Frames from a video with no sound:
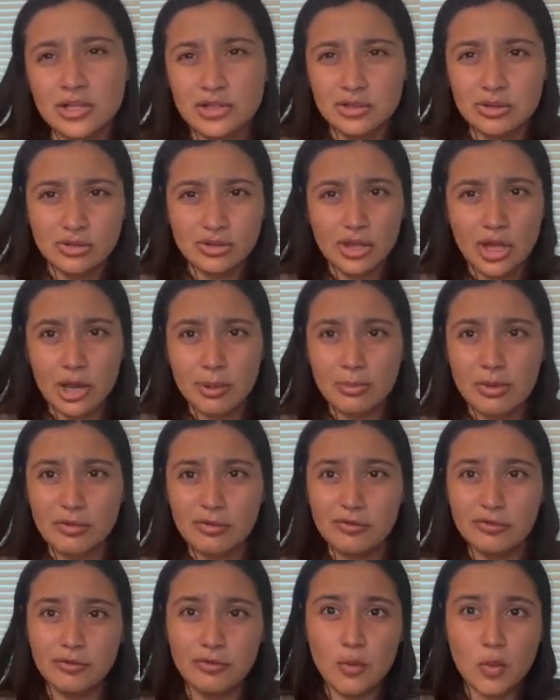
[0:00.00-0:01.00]
too long
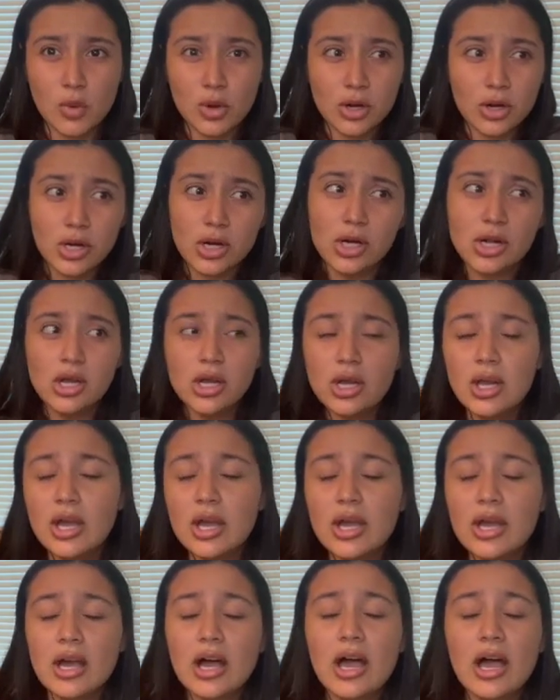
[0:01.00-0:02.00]
before
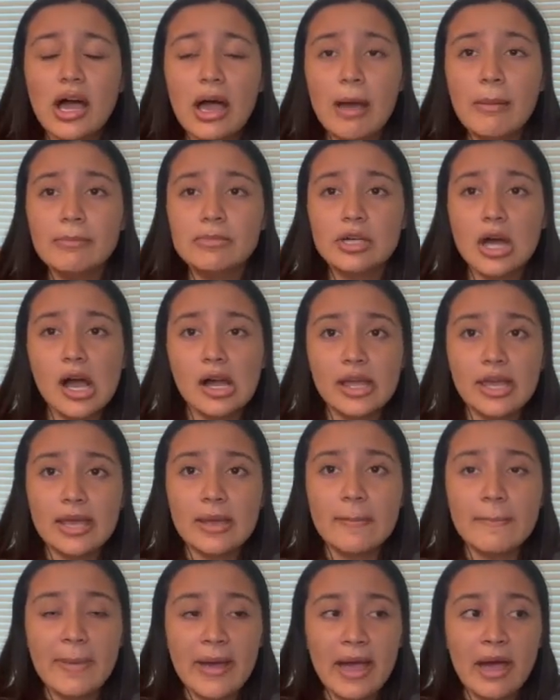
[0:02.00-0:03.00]
talking
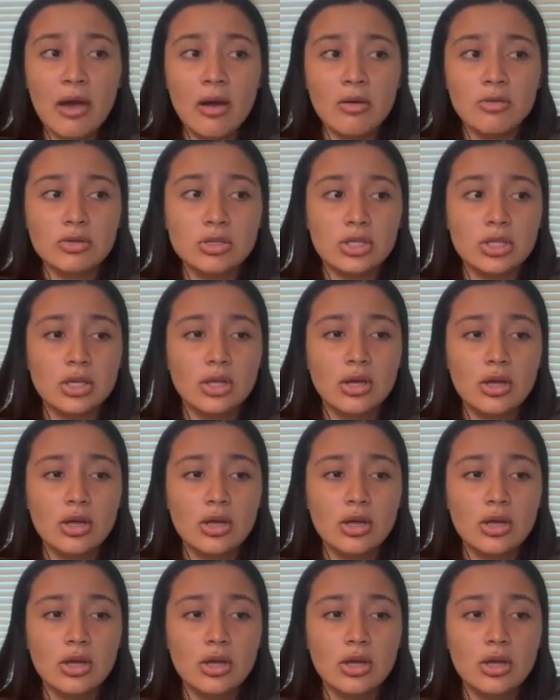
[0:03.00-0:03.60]
about